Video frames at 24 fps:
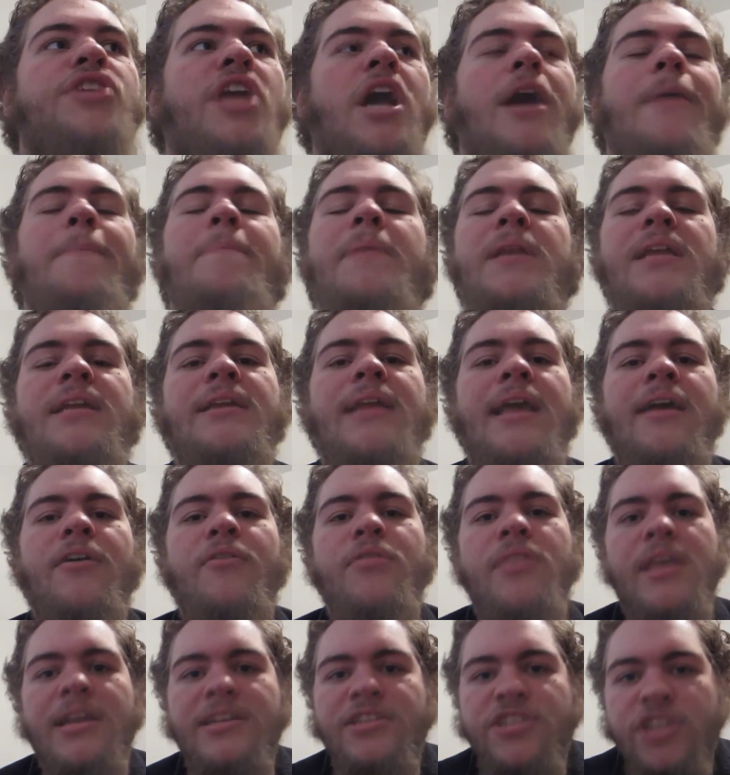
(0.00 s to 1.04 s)
company now,
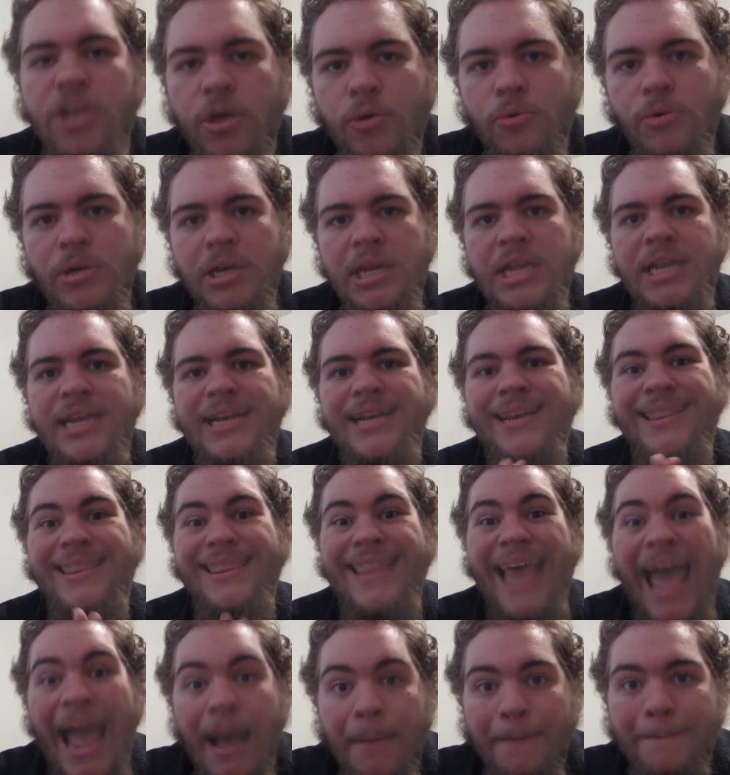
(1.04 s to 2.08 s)
they don't need
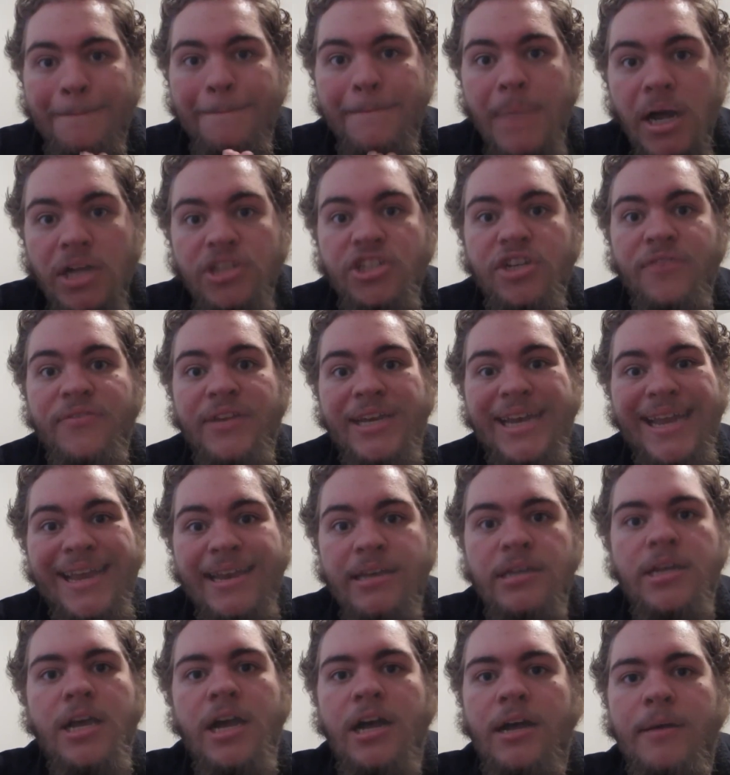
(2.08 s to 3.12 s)
that much of an
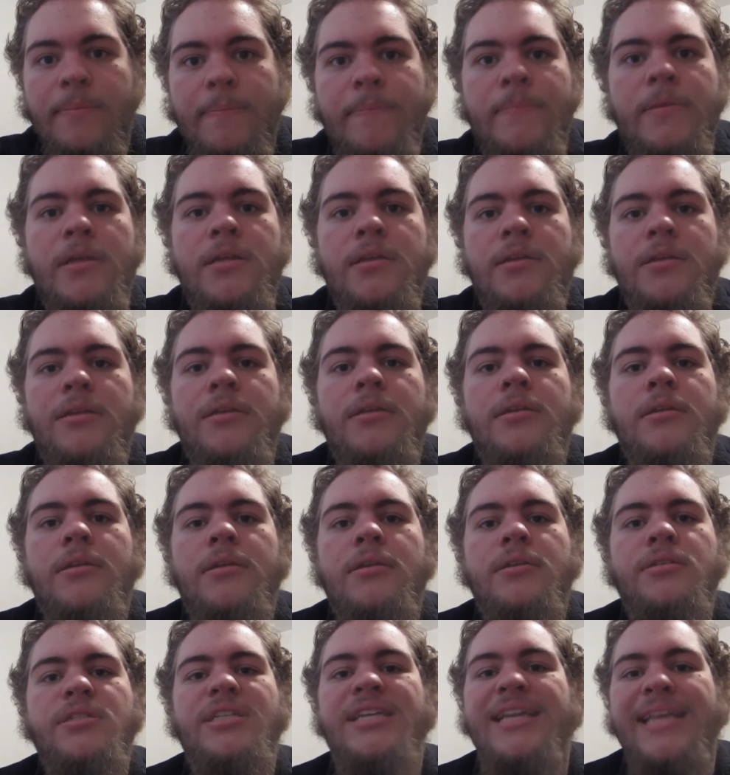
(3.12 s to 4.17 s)
income
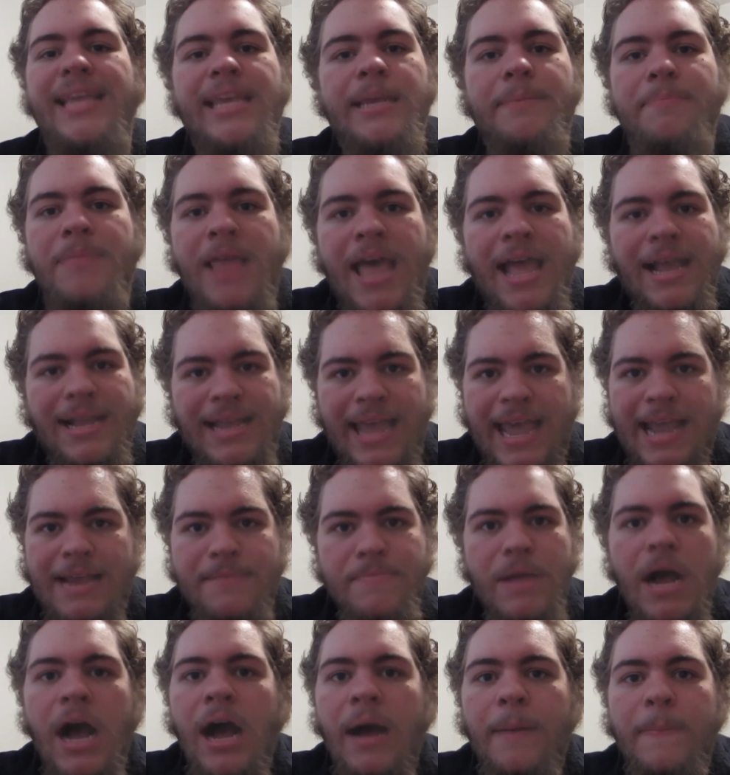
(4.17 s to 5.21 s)
to keep that
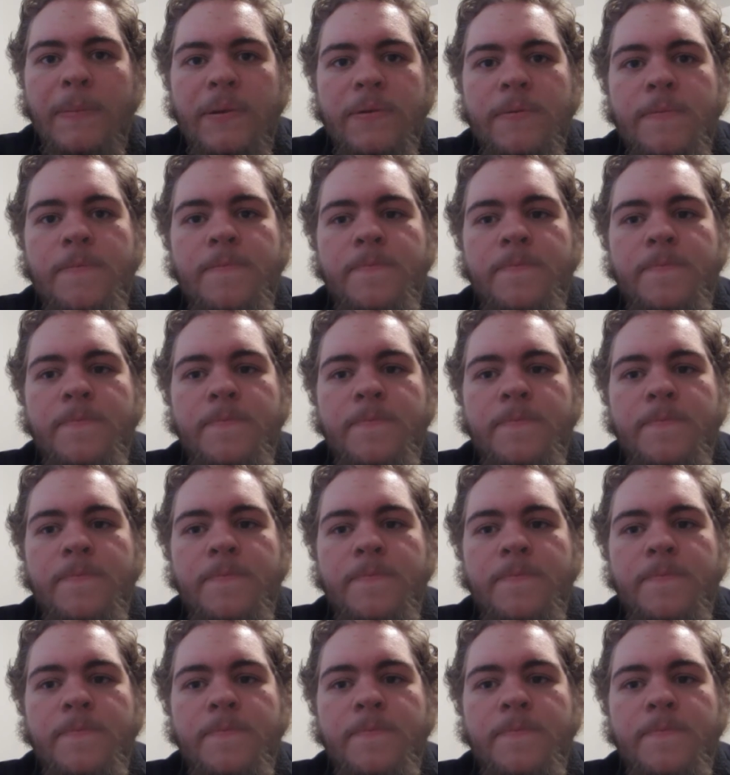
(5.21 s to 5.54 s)
game up.